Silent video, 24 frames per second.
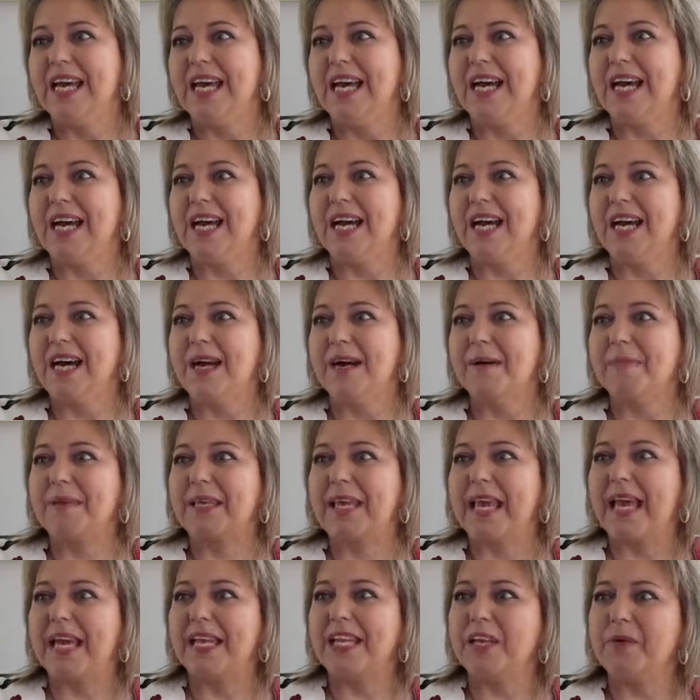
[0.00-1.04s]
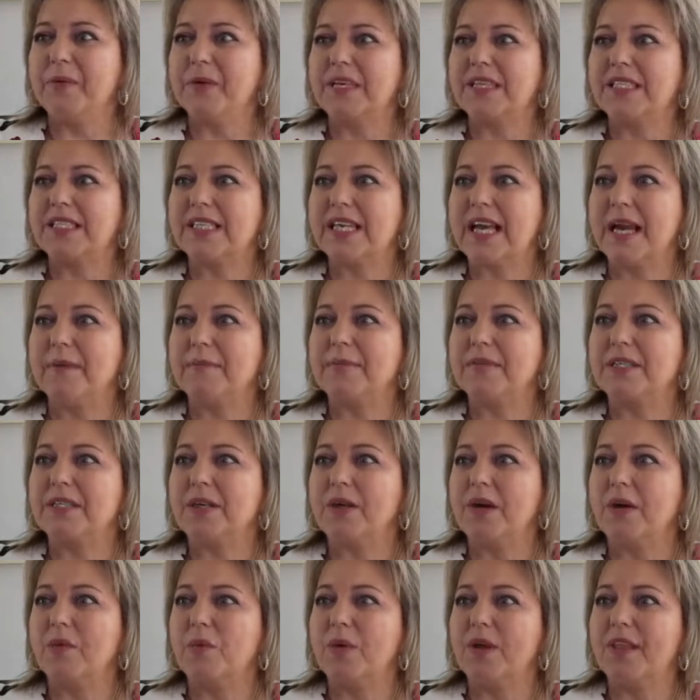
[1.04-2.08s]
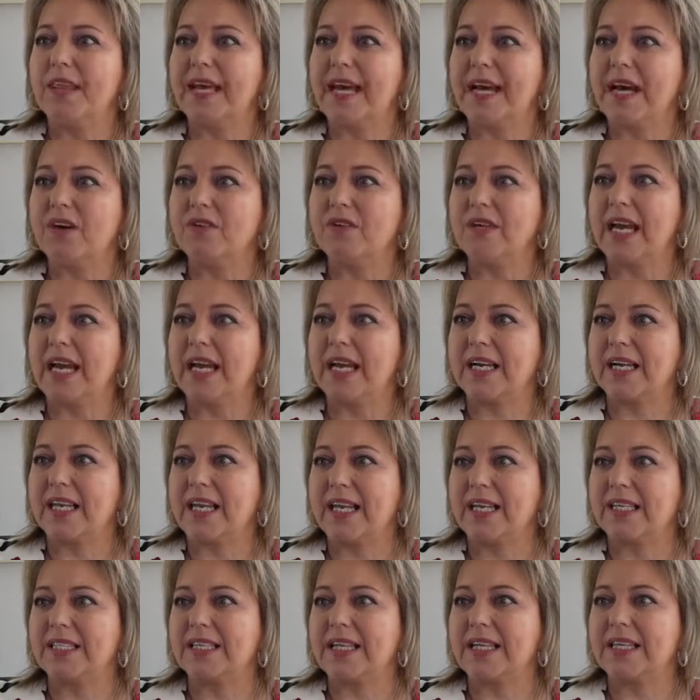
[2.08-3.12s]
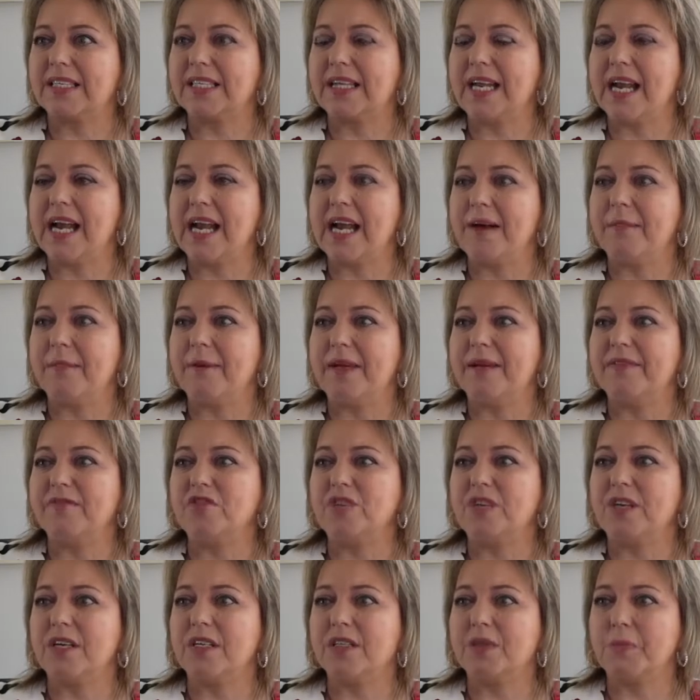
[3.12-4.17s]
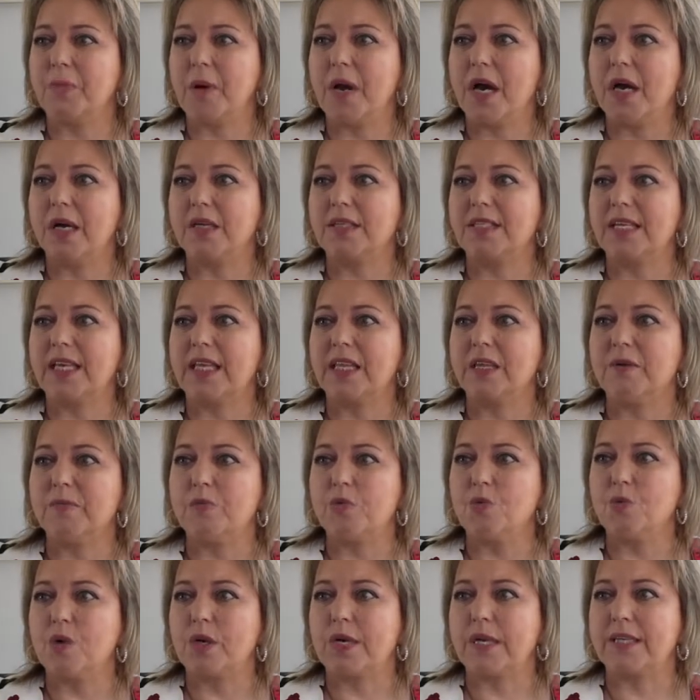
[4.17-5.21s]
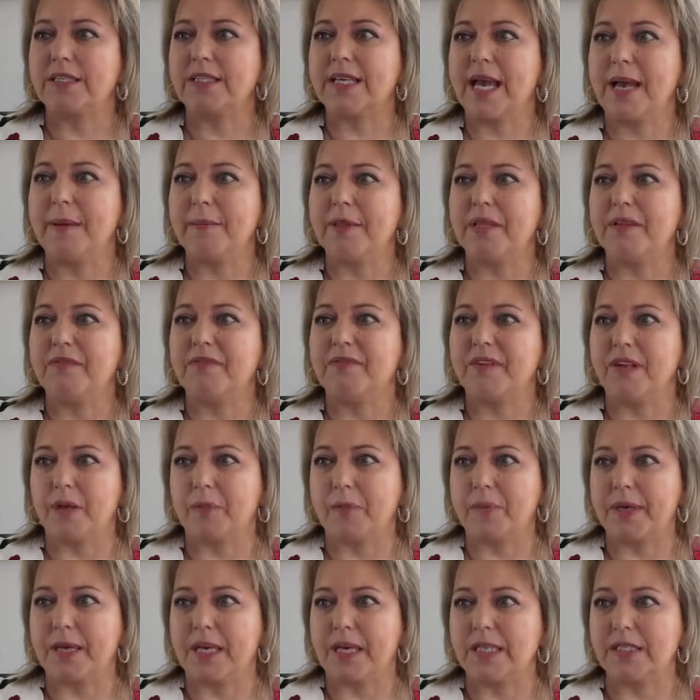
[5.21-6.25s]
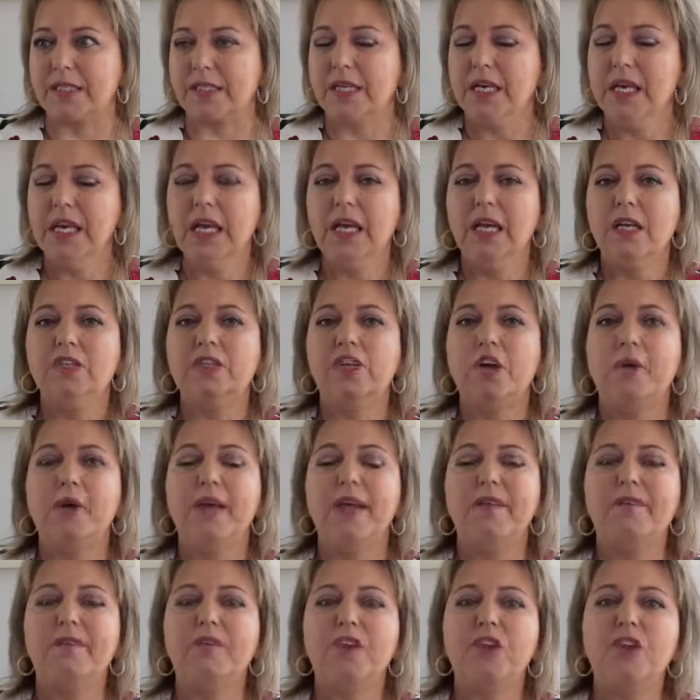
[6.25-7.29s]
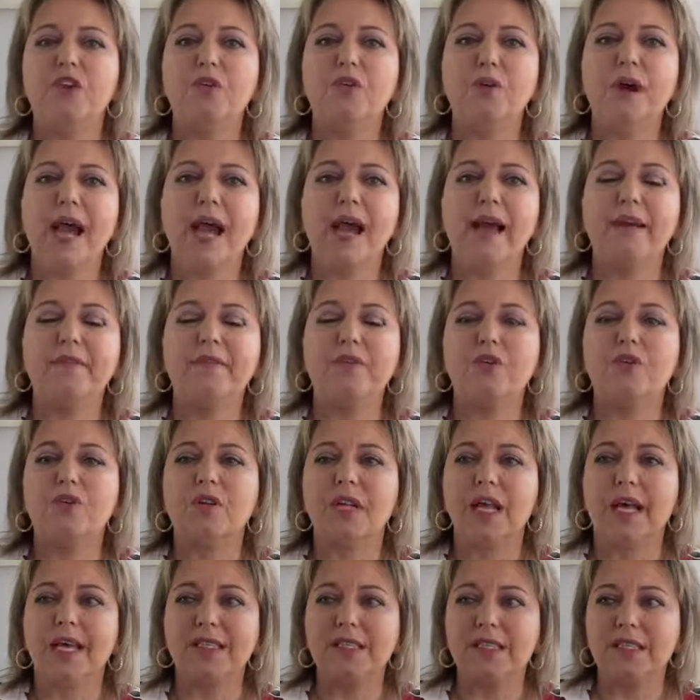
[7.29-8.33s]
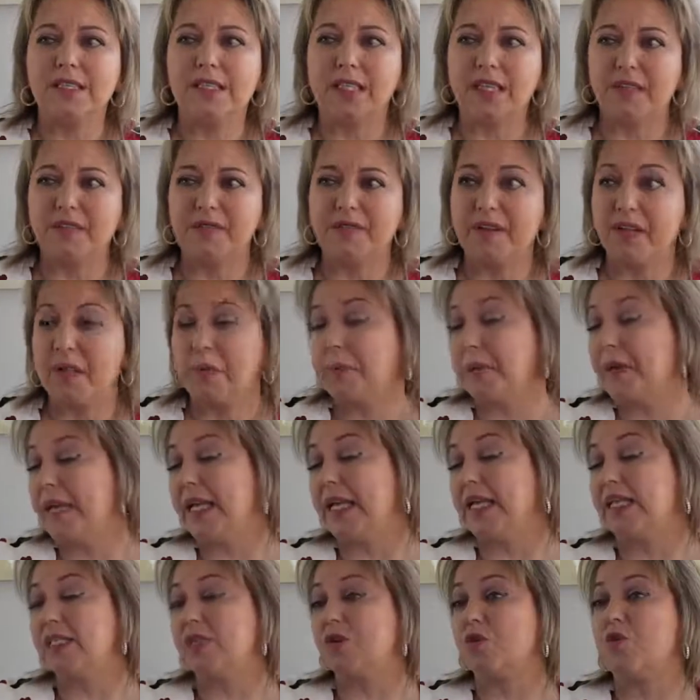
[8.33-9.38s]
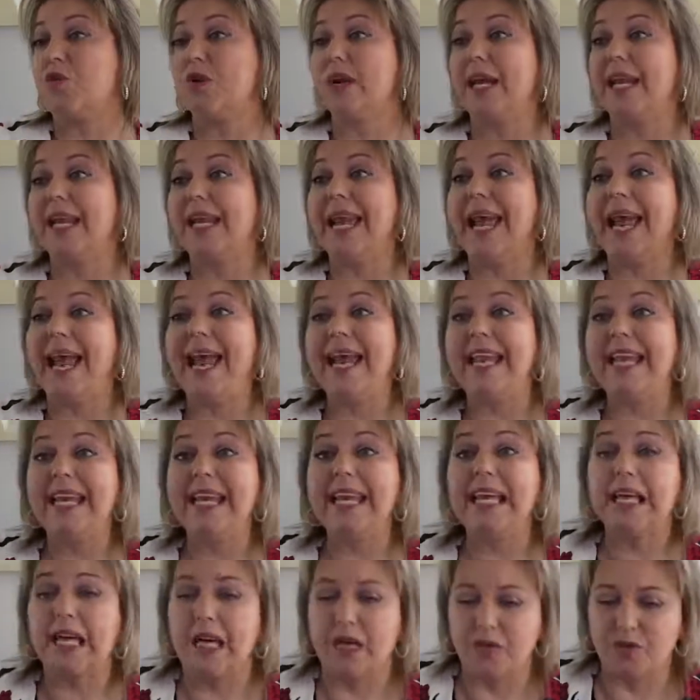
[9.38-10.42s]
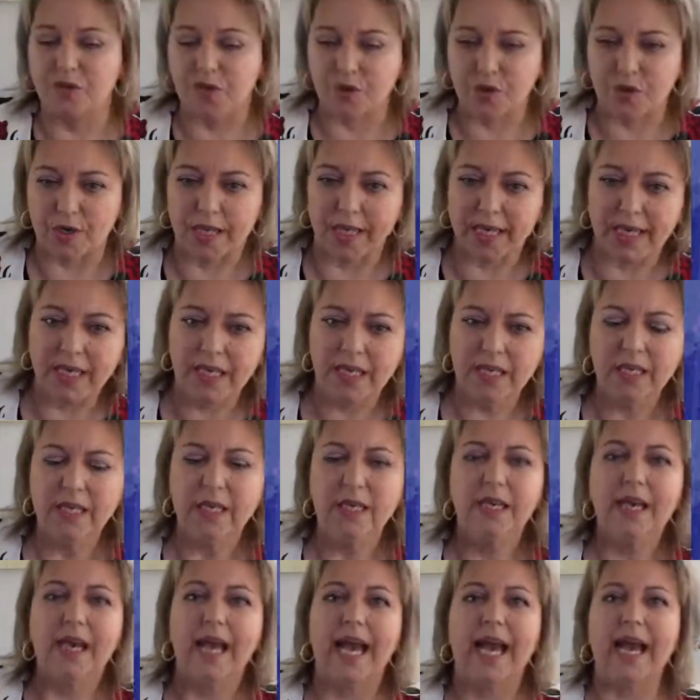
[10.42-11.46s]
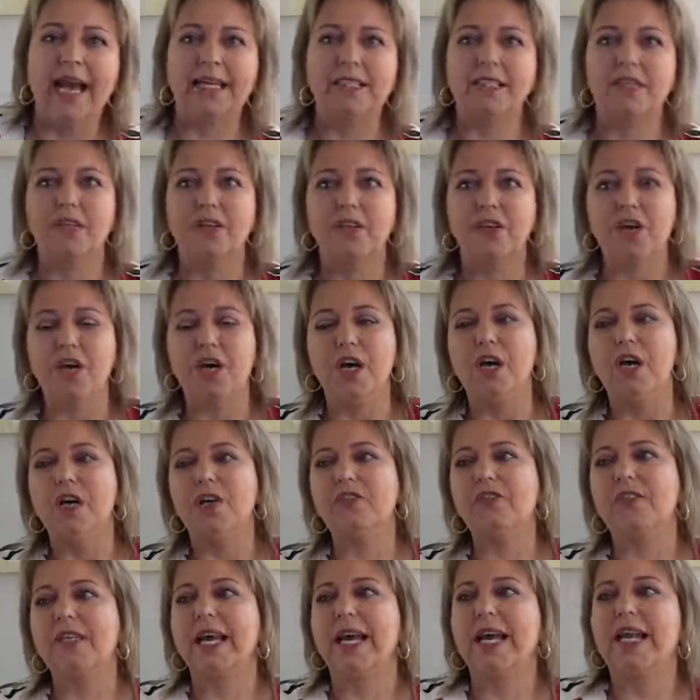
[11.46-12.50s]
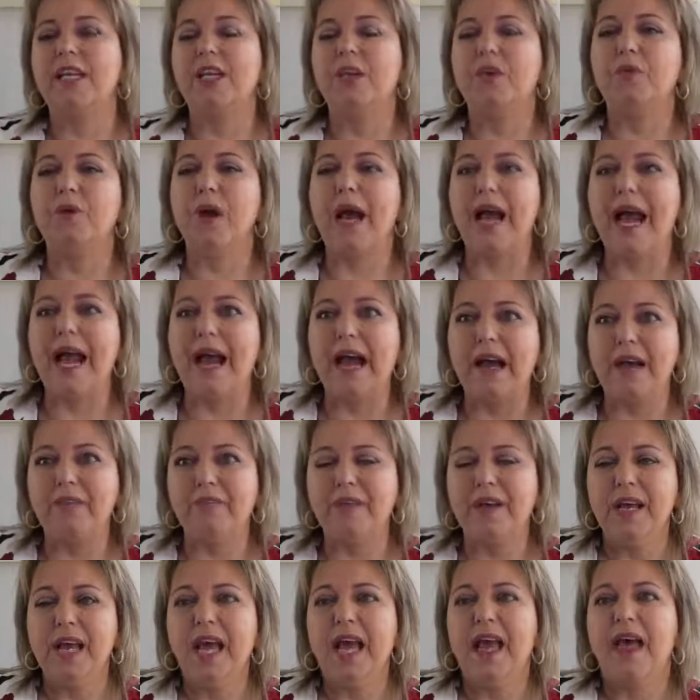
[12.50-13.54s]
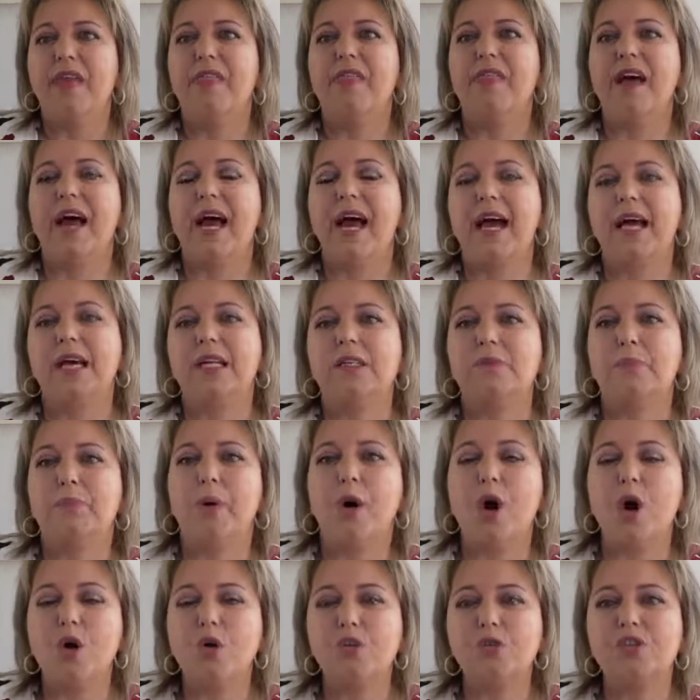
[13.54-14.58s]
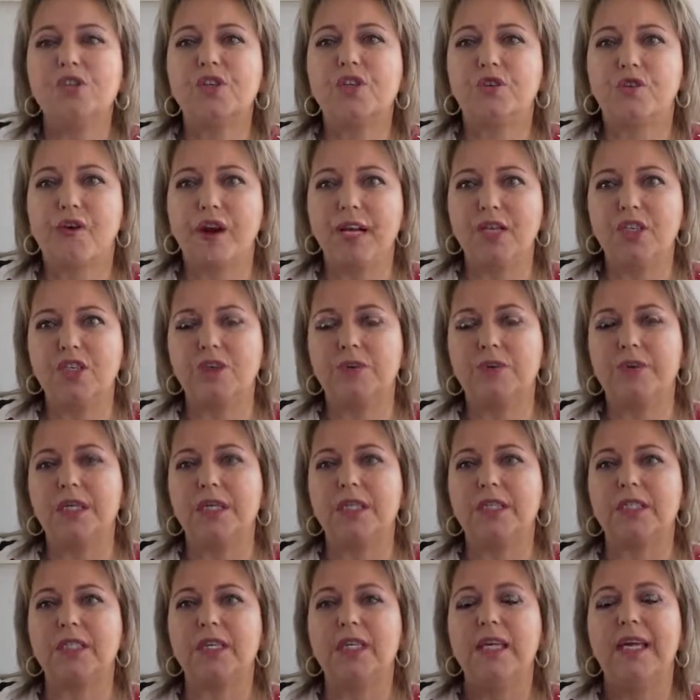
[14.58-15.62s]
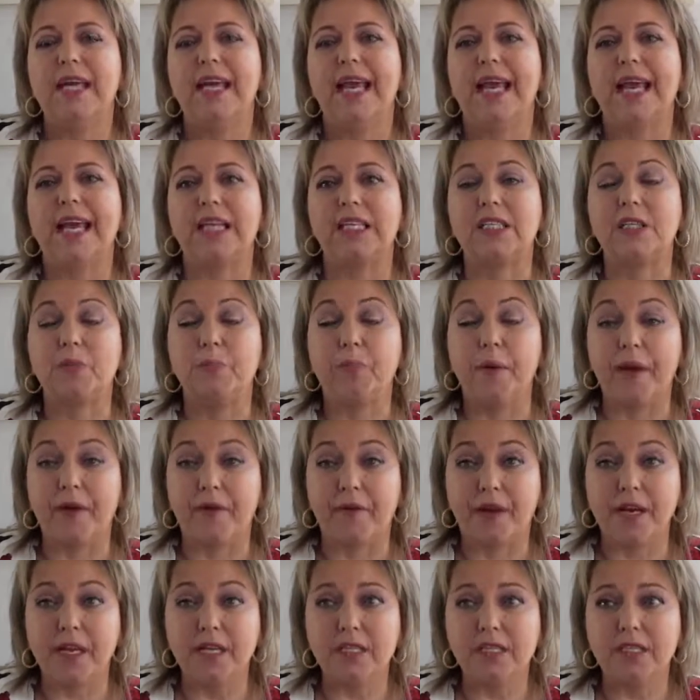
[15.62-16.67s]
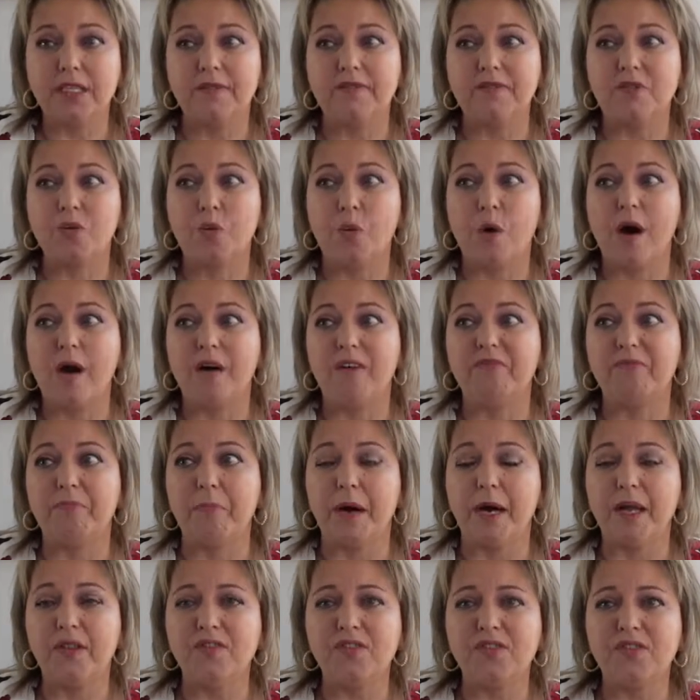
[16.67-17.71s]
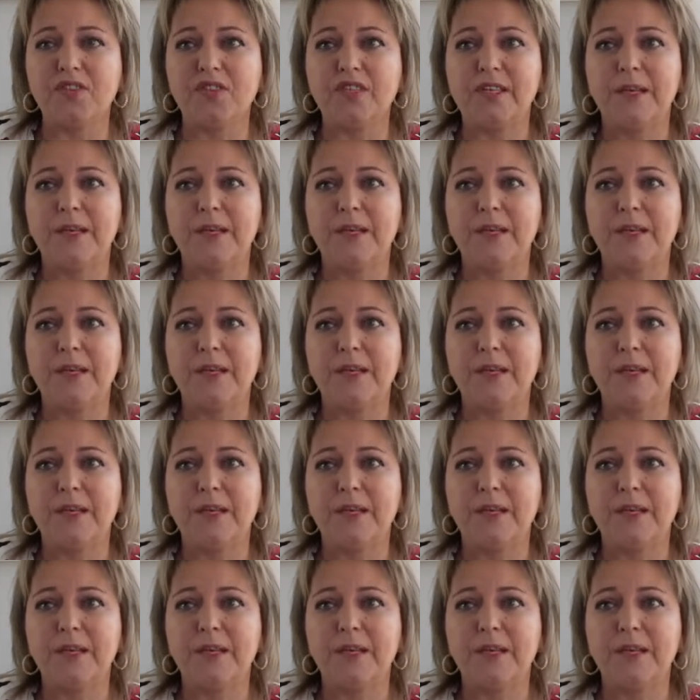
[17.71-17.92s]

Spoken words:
Can you accept without NCLEX exam if she is passing the board exam in the Philippines? So if you have your license in the Philippines or in any country as a nurse and you have that postgraduate experience of 12 months,